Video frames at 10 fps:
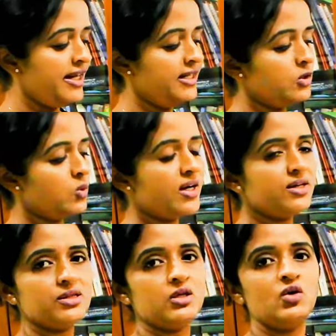
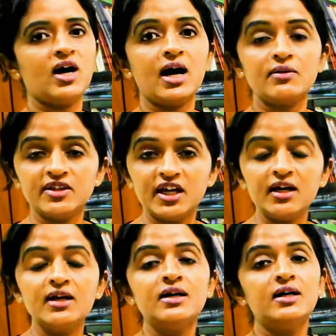lengthwise you have the
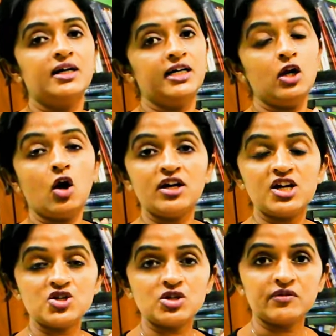
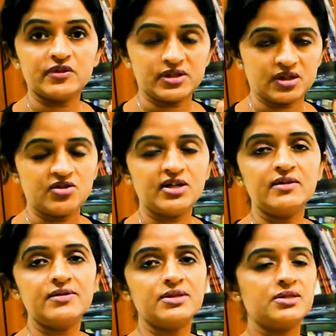elongation of the central
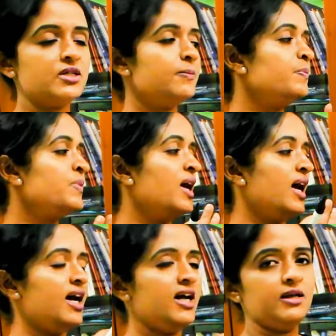nervous system,
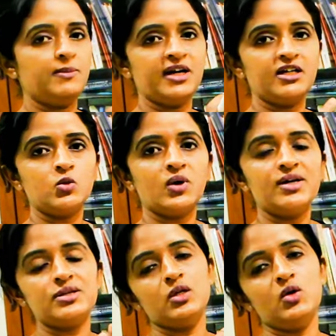and
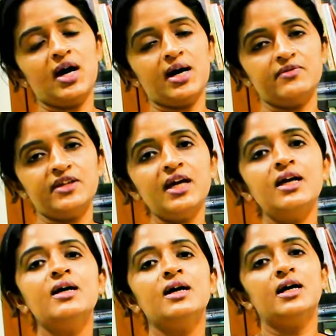breadthwise you have the
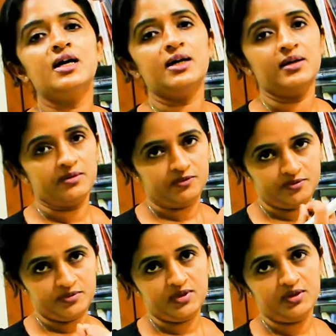uh, uh,
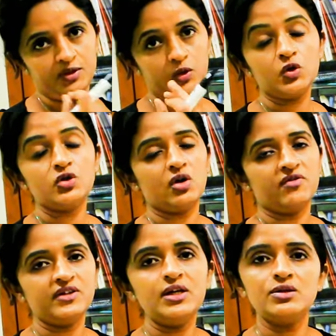growth
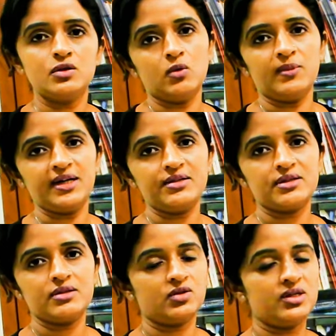of the somites.
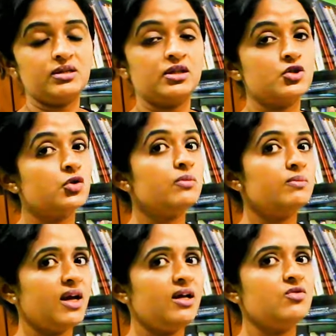So these are the two
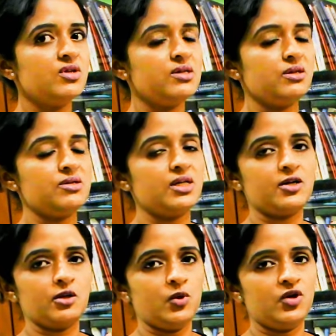main reasons
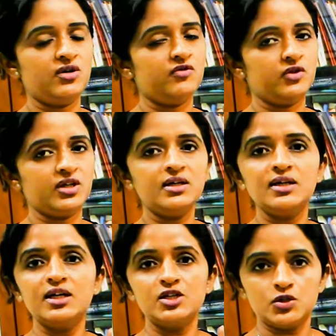attributed for the
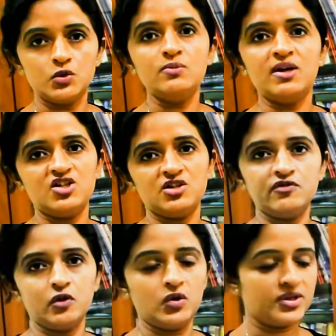two major
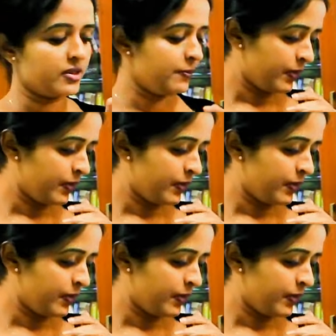folds.